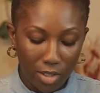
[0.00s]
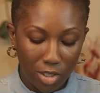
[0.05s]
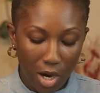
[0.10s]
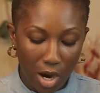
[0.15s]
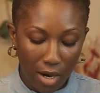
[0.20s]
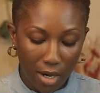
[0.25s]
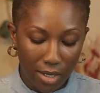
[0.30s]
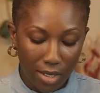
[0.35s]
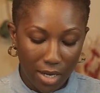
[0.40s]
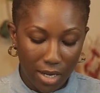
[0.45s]

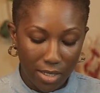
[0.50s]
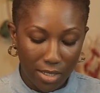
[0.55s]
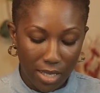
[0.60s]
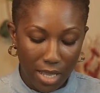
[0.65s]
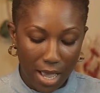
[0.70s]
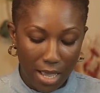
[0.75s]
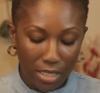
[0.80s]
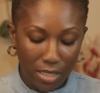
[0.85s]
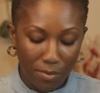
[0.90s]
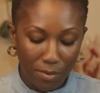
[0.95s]
Darkness
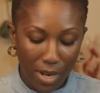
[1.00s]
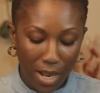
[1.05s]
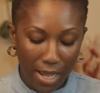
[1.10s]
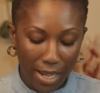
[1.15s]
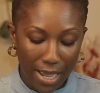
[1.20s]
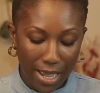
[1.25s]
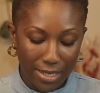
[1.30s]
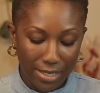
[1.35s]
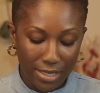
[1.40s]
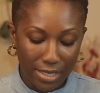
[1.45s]
as
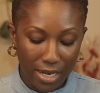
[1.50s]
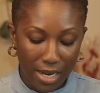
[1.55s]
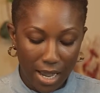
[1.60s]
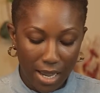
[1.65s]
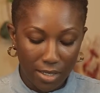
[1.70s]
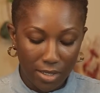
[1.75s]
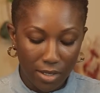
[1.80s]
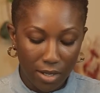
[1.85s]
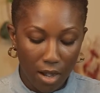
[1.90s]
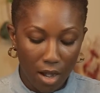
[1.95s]
black as
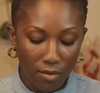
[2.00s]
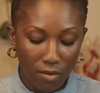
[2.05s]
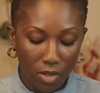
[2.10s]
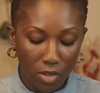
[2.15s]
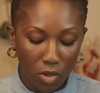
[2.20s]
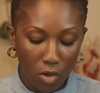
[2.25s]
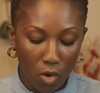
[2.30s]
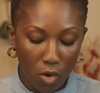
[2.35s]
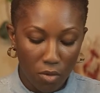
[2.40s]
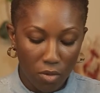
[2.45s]
night
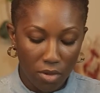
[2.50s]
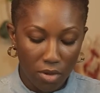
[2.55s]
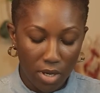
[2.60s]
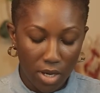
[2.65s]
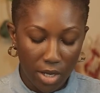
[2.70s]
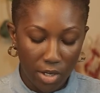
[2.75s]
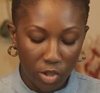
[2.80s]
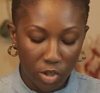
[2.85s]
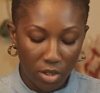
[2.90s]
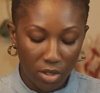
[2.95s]
covers all the
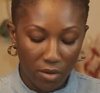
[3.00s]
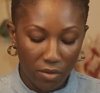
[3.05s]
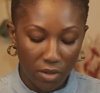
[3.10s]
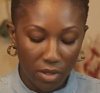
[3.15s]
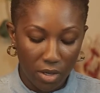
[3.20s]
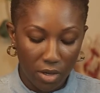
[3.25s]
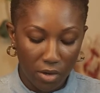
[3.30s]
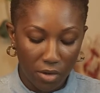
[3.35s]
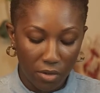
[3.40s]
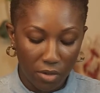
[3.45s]
nation of
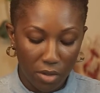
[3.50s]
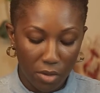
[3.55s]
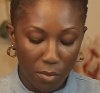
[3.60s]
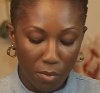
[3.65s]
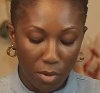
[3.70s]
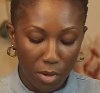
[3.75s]
the earth,